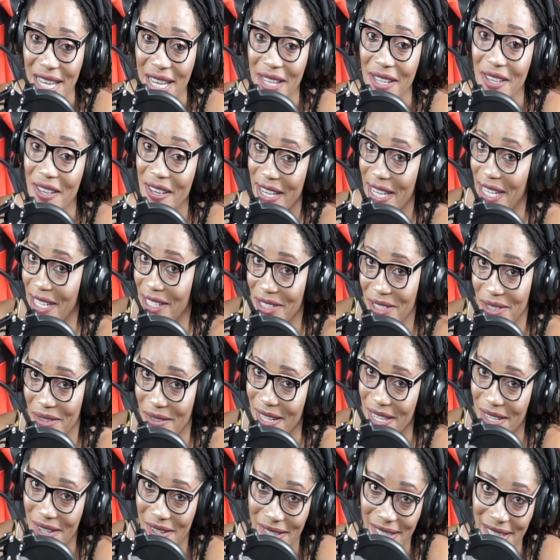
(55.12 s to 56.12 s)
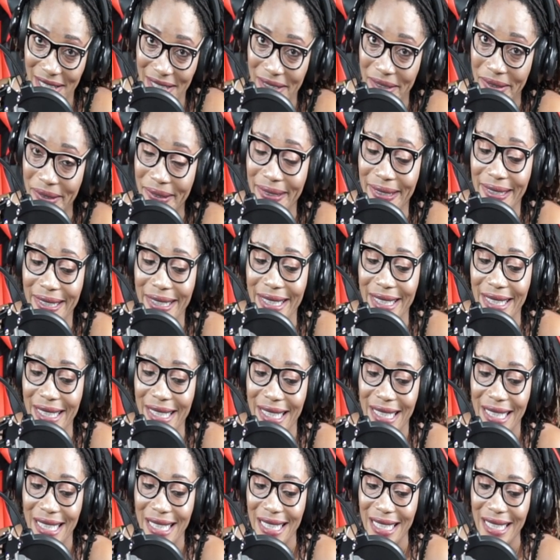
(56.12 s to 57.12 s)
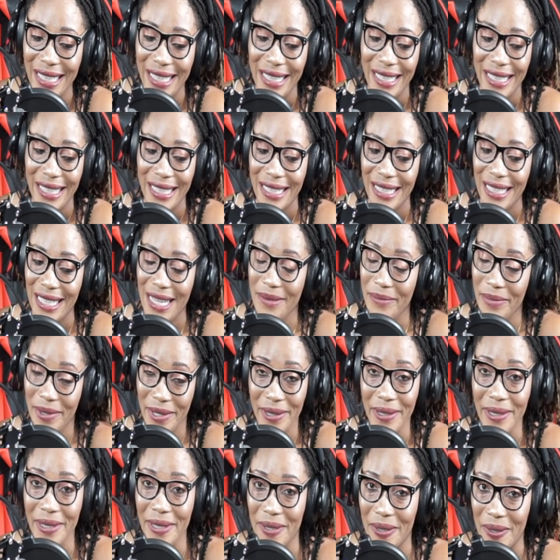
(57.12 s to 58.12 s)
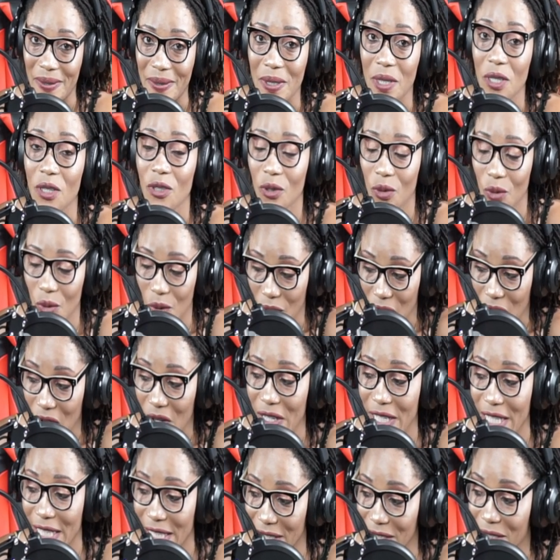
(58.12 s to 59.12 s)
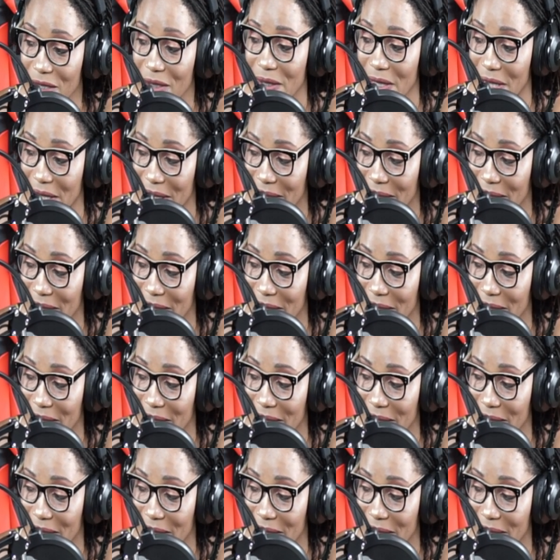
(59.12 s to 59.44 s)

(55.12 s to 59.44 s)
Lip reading: You're hindering yourself. I'm telling you, you are hindering